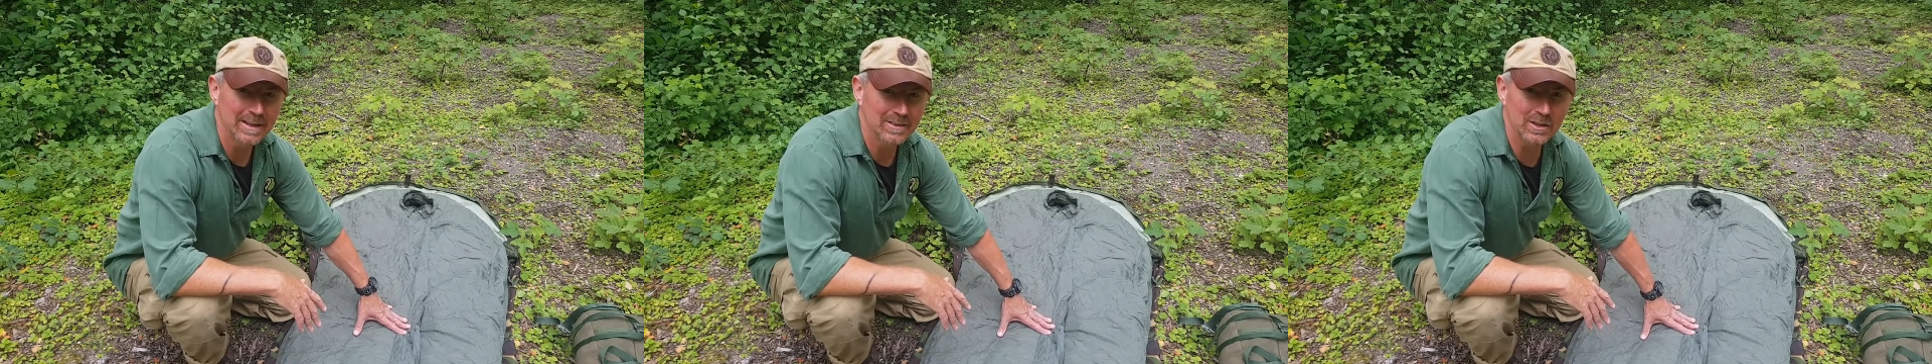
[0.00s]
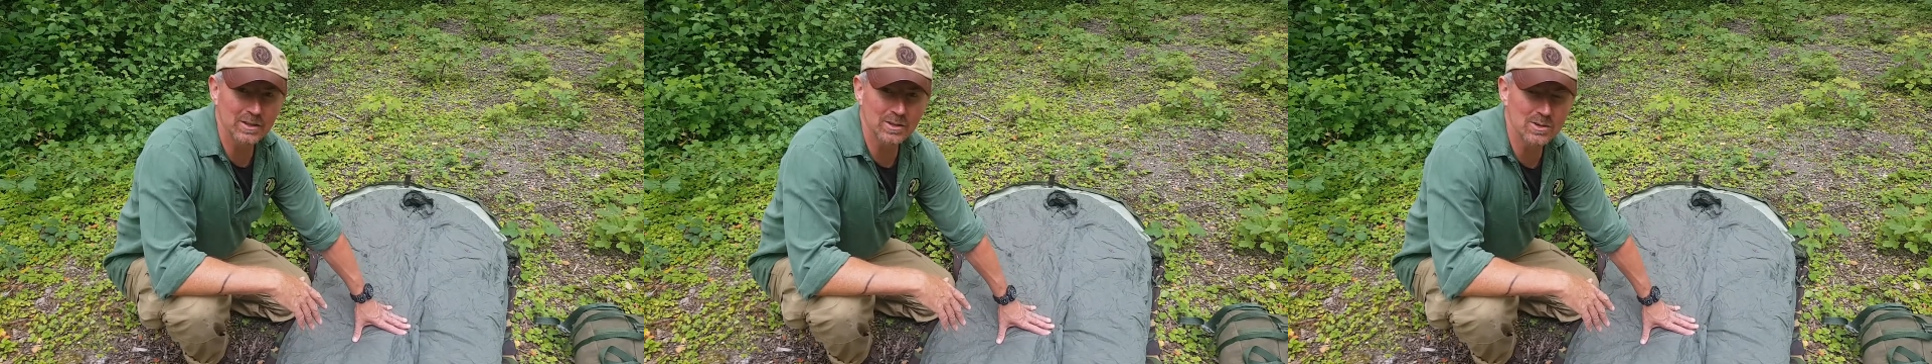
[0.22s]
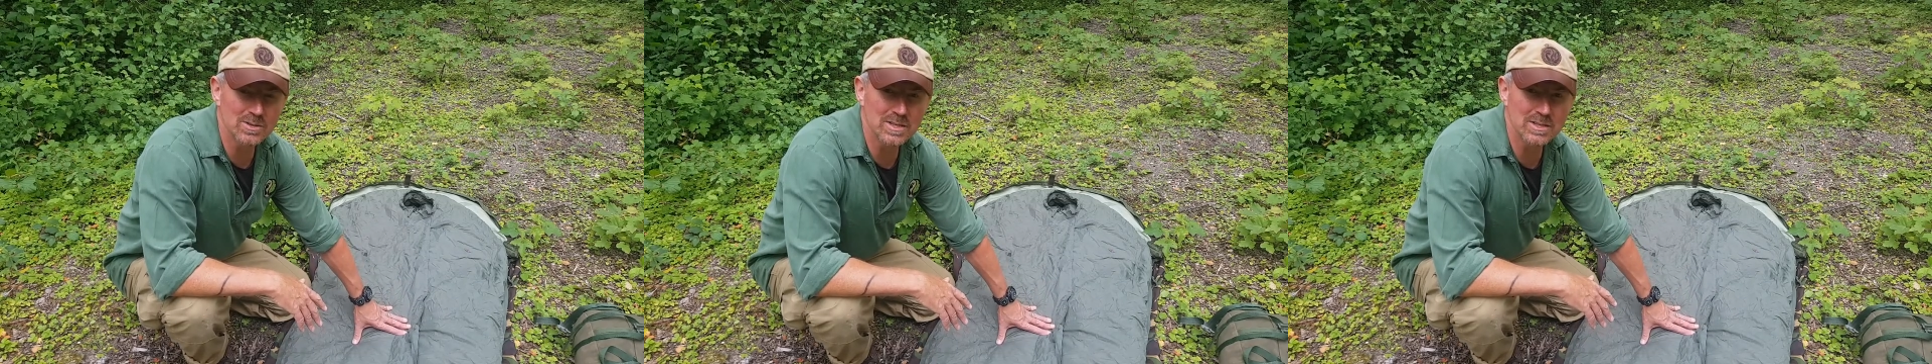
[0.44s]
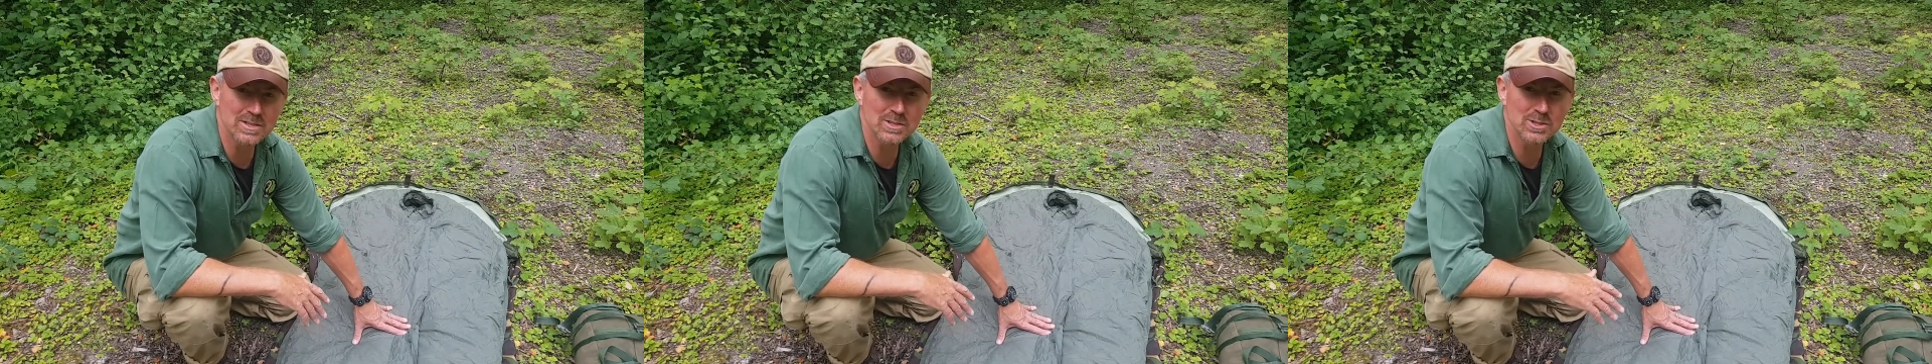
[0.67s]
that
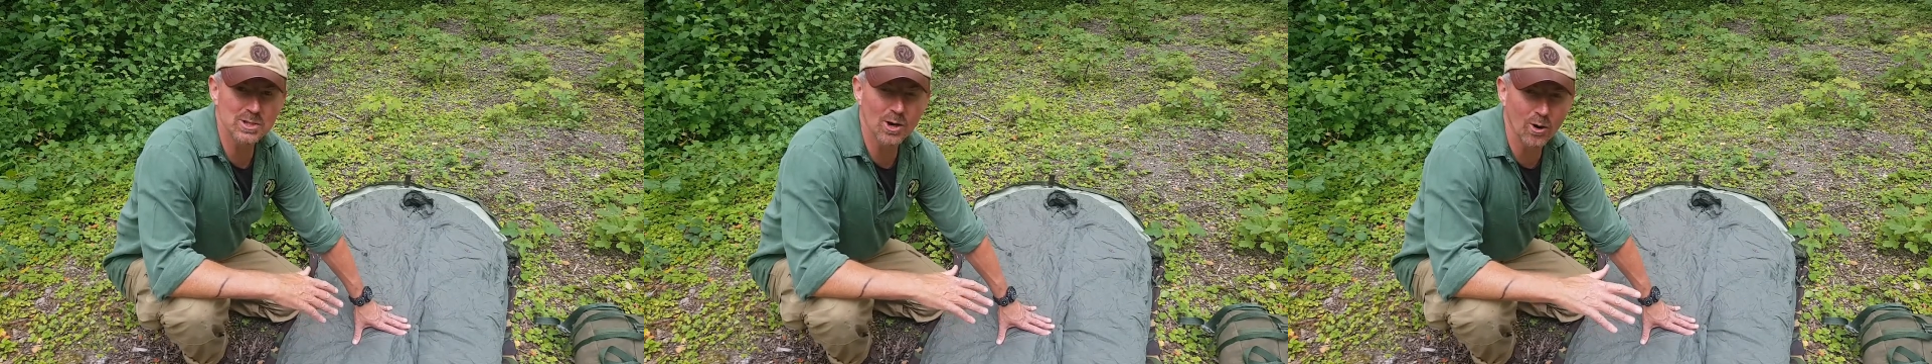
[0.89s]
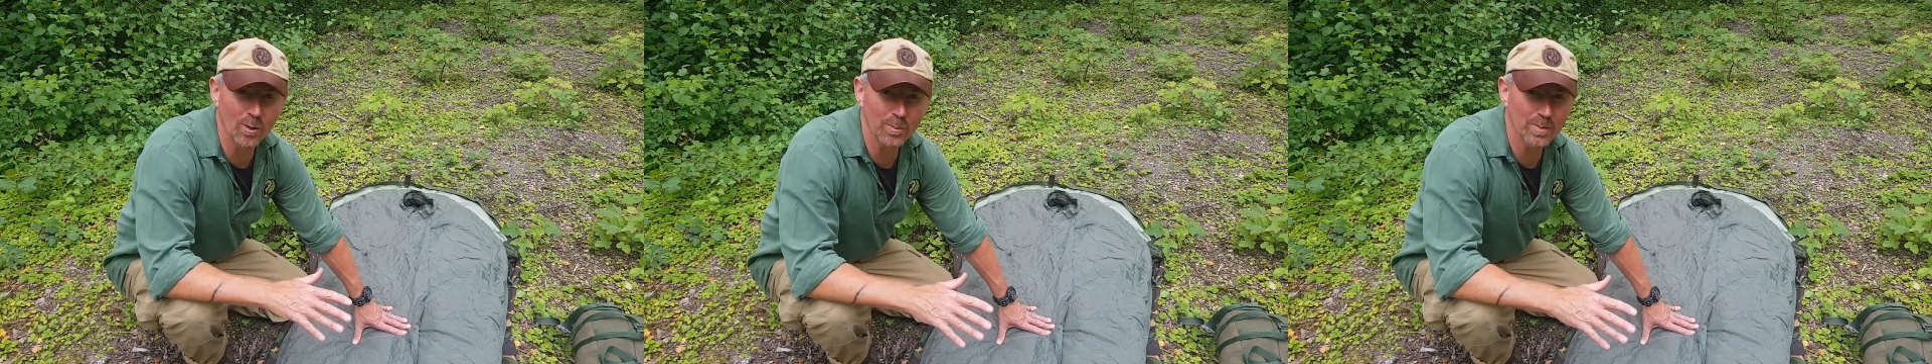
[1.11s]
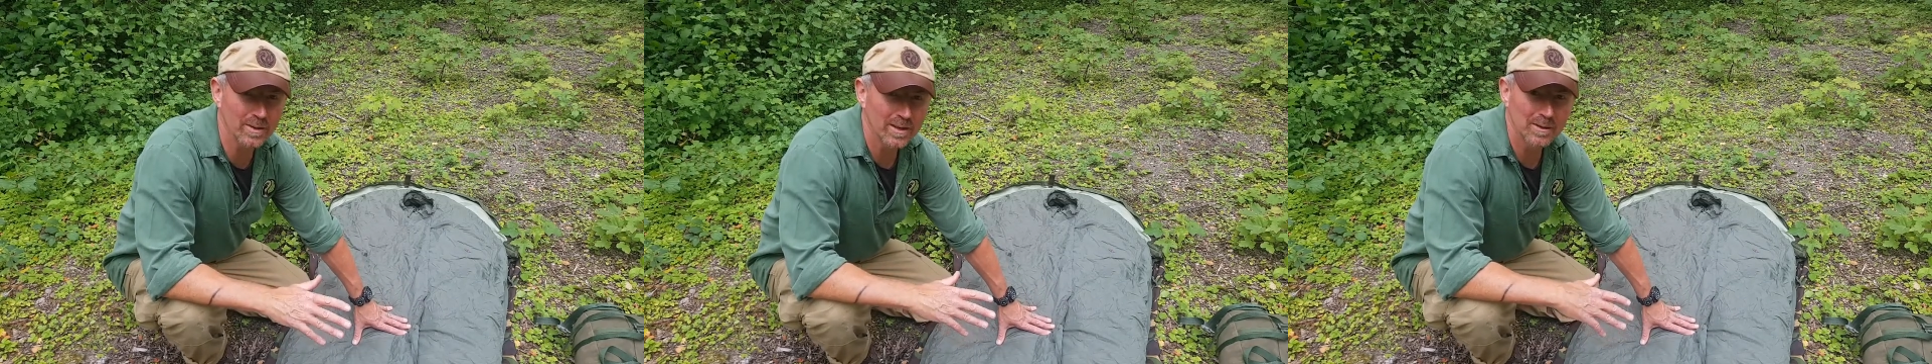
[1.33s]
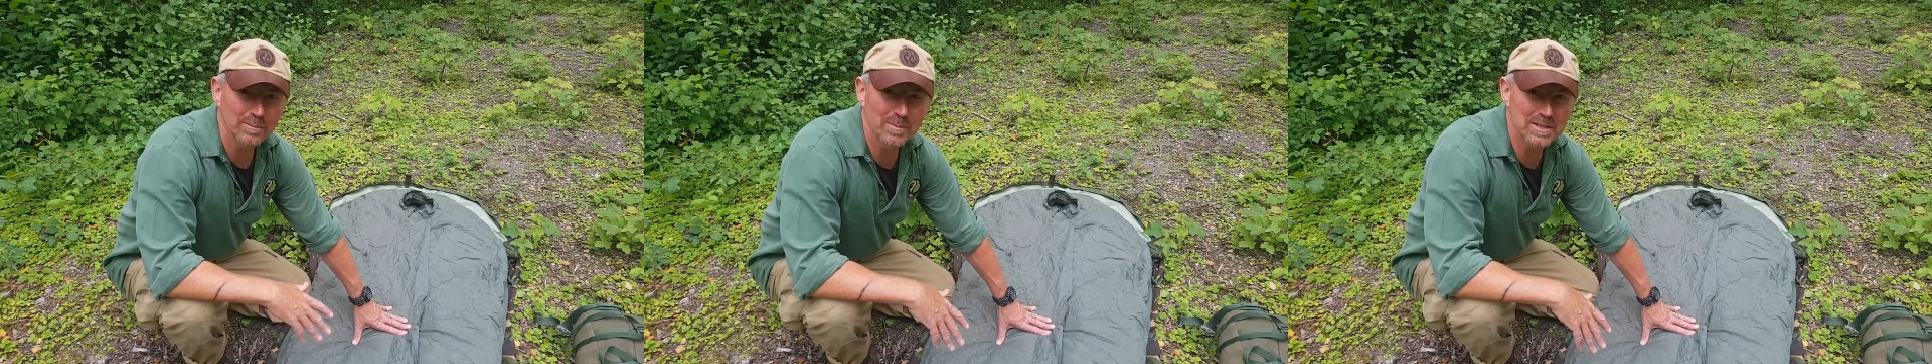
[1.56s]
uses top
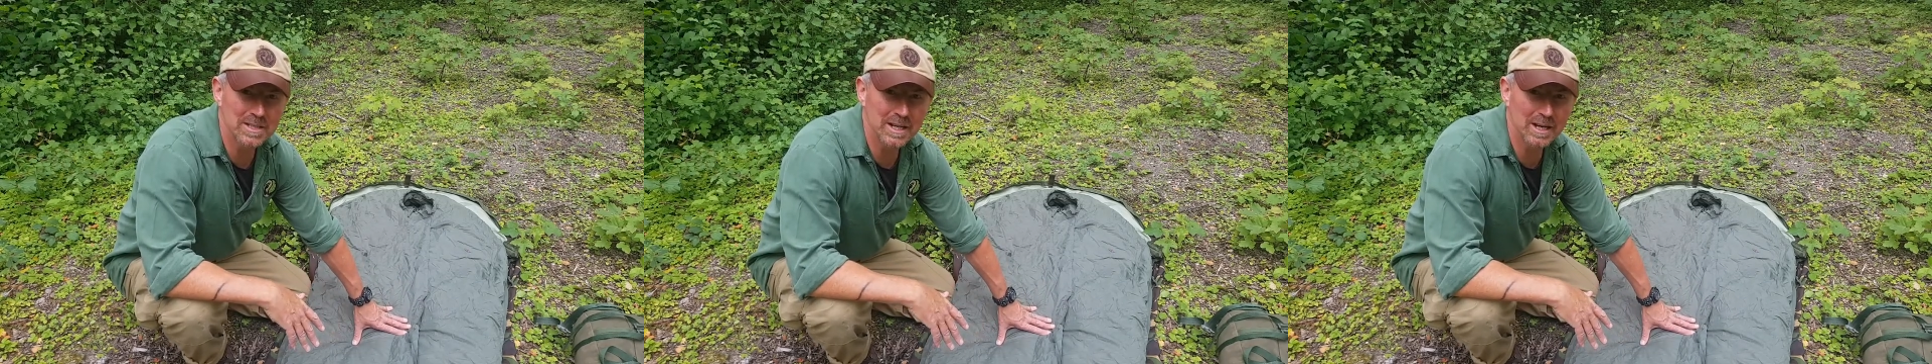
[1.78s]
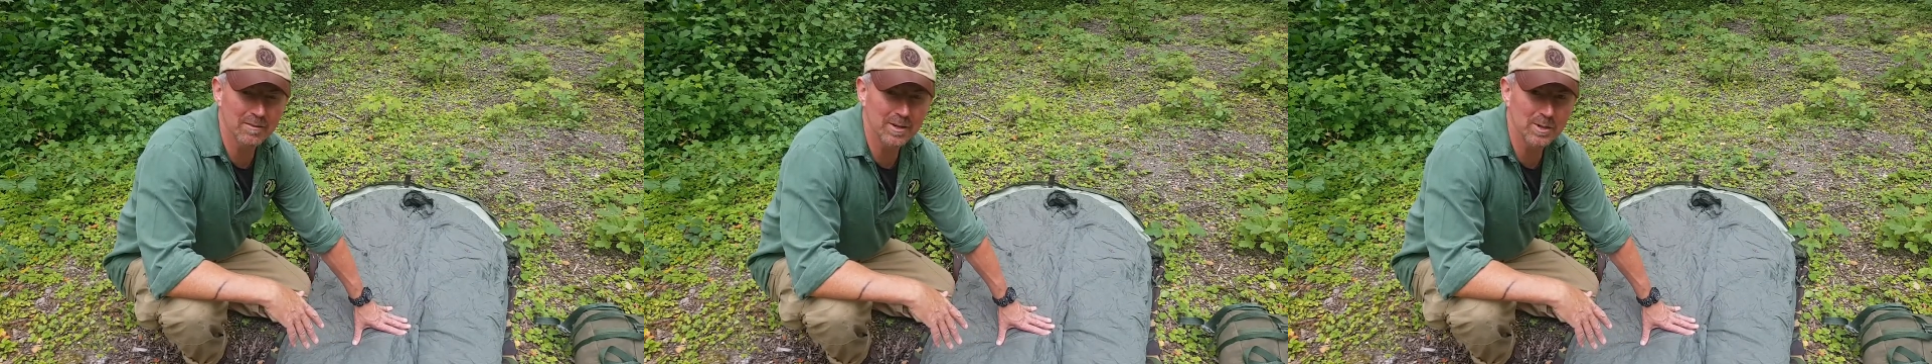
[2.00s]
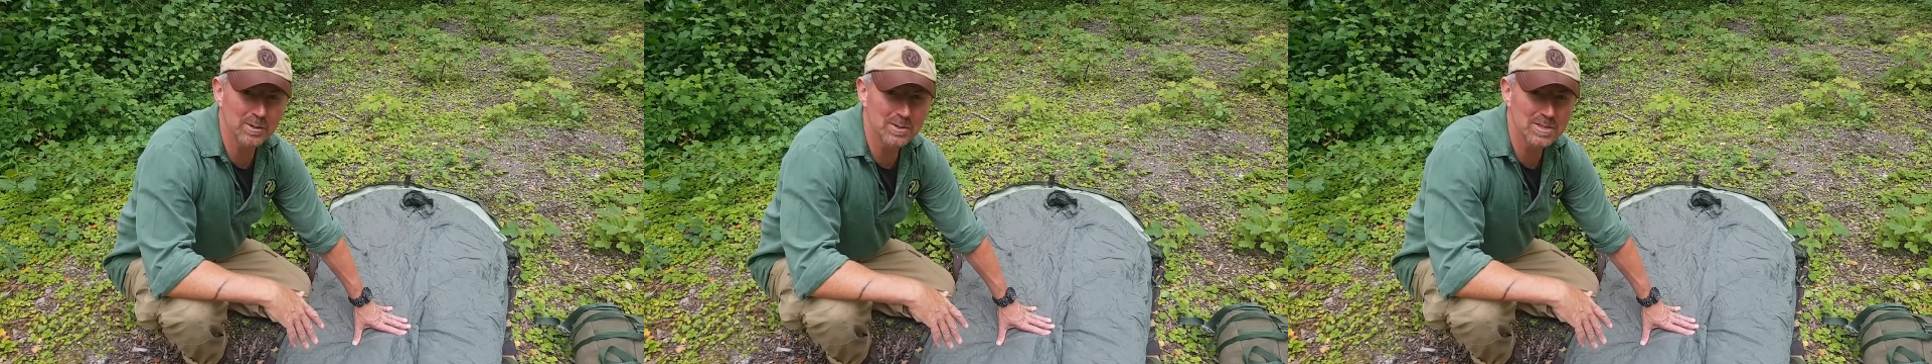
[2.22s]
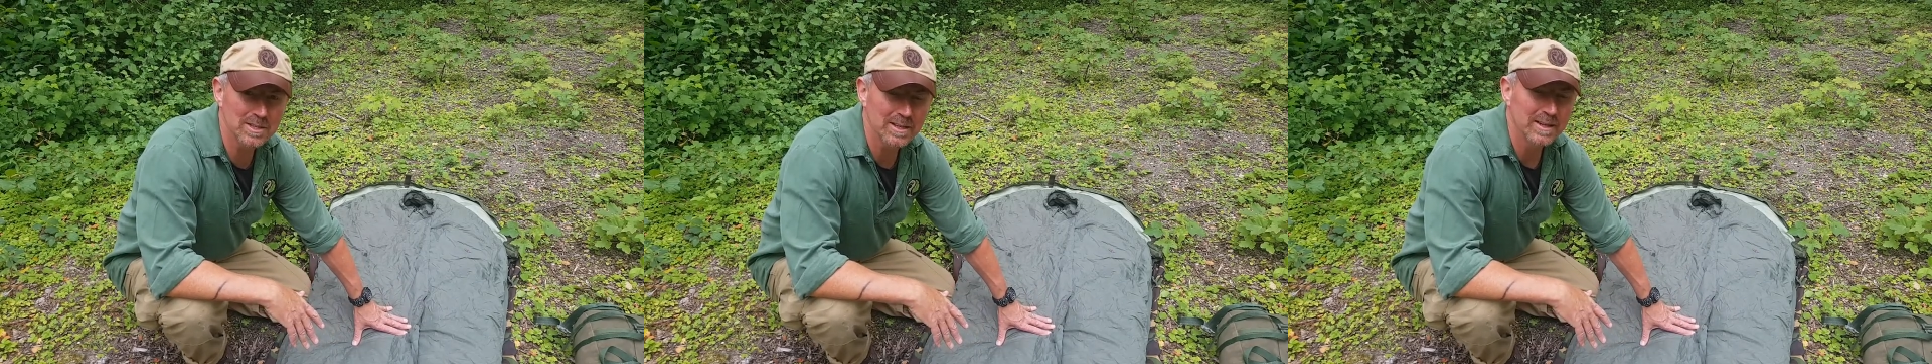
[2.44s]

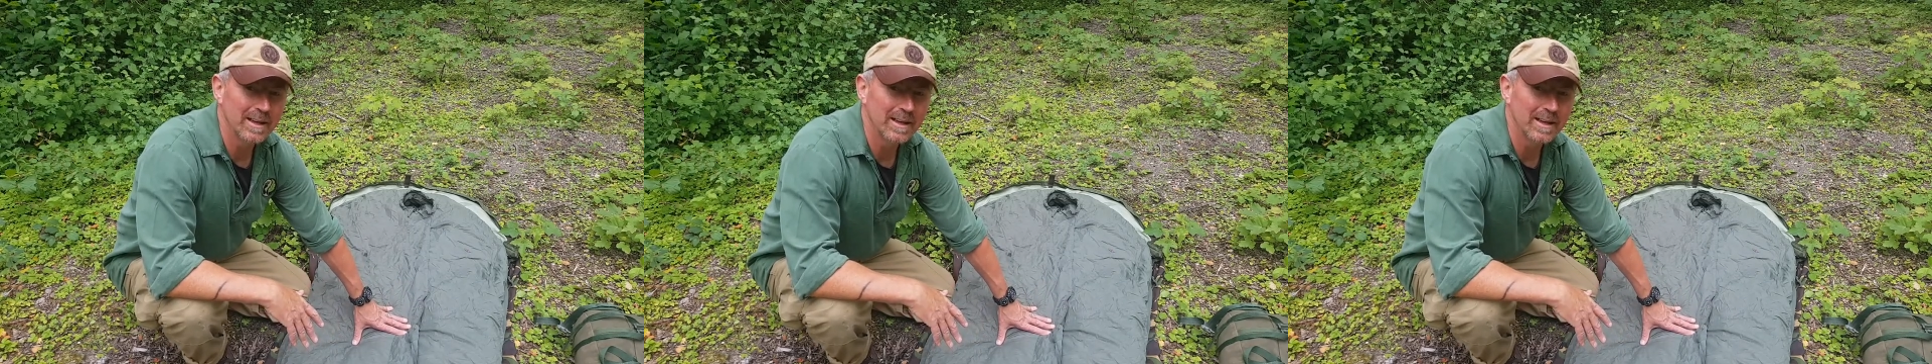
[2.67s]
materials.